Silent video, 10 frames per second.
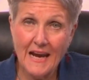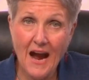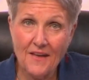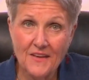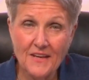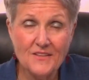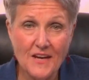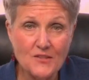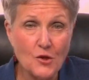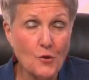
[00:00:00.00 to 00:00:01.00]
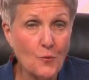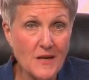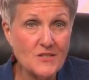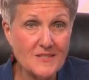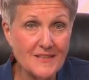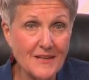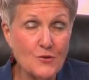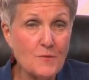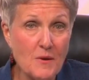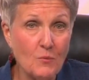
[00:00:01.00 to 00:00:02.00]
I think it takes a courageous leader
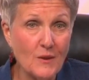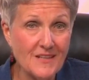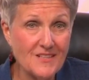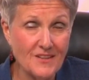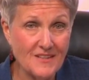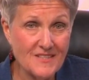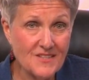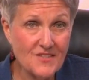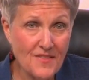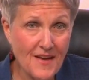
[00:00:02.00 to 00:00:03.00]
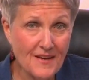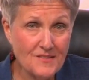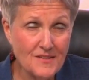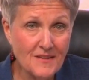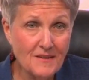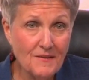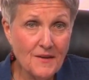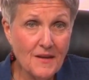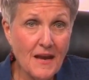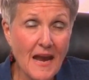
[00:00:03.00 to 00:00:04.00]
to be willing to listen to that,
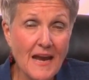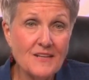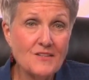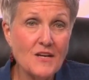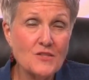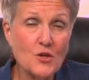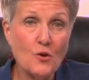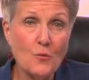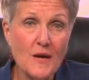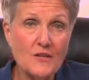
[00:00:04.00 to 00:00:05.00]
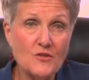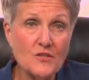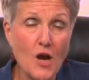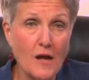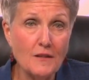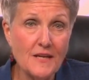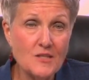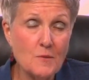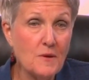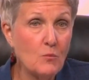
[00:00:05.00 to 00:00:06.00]
and it takes a courageous colleague
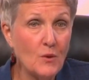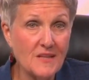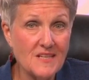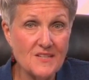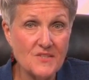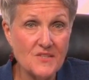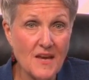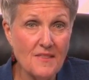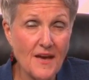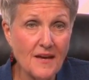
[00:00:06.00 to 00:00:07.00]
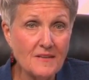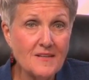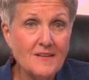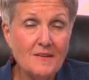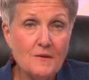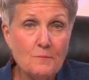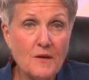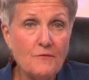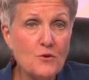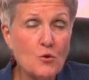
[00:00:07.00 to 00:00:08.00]
to be willing to say that.
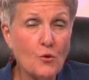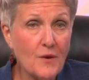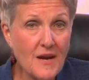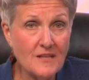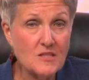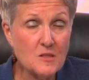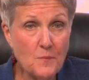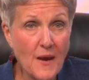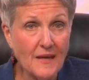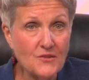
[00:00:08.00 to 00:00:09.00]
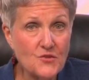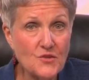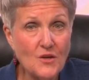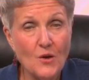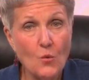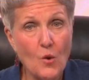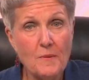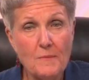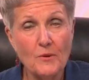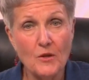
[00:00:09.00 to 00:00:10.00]
But if you create a space where
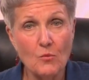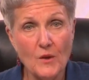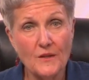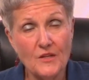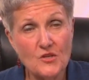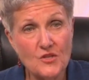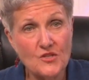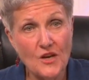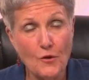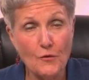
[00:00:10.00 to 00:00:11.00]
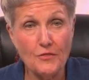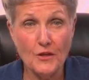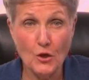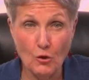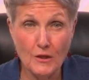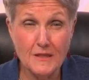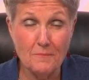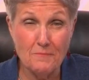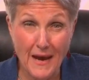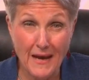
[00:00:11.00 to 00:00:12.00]
people are willing to share the good, the
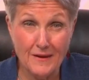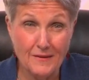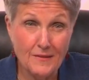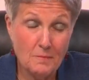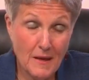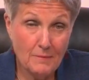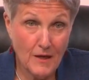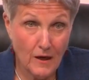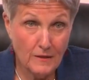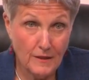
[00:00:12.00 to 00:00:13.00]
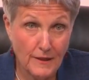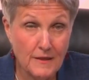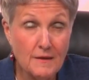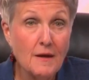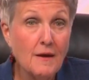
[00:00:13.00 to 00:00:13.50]
bad, and the maybe ugly,